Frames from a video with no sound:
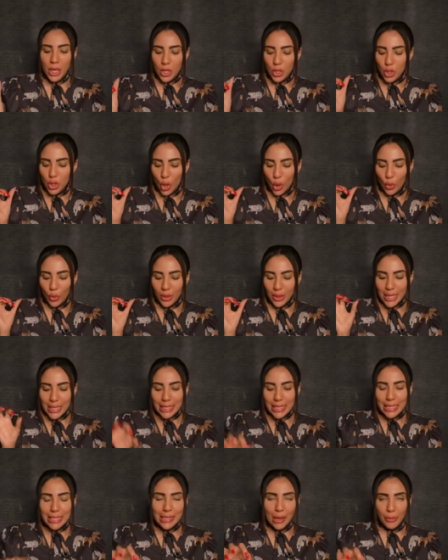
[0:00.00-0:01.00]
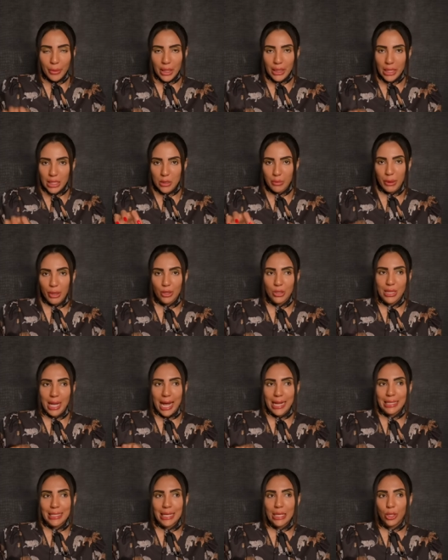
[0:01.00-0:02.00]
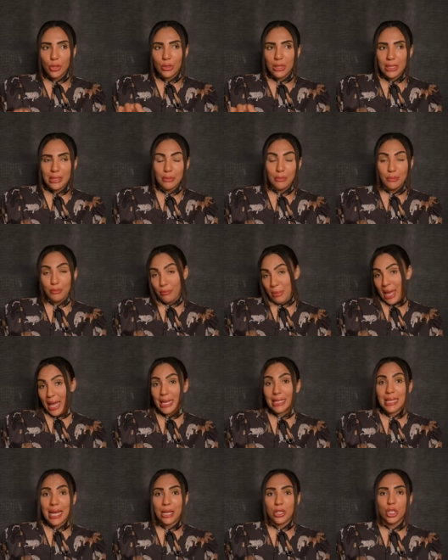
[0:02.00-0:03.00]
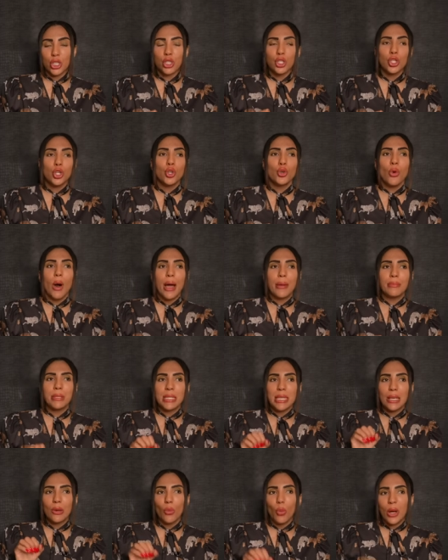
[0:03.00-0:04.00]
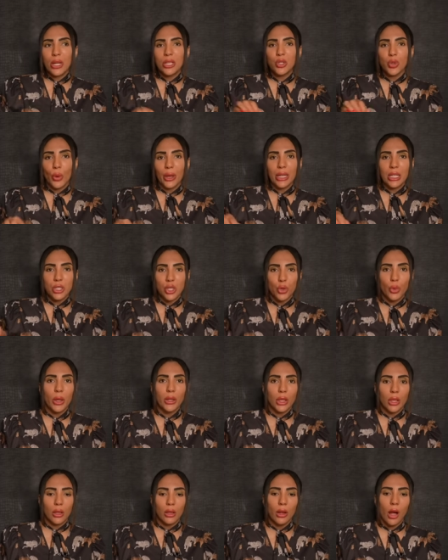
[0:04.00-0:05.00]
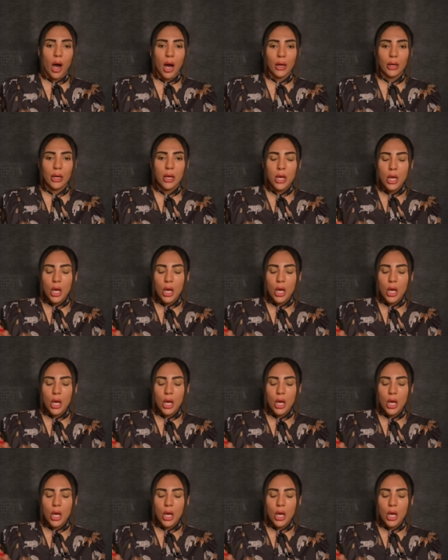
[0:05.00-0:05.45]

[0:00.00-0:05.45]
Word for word: So this is something that spirit's asking you to pay attention to. I'm seeing 122 on the clock.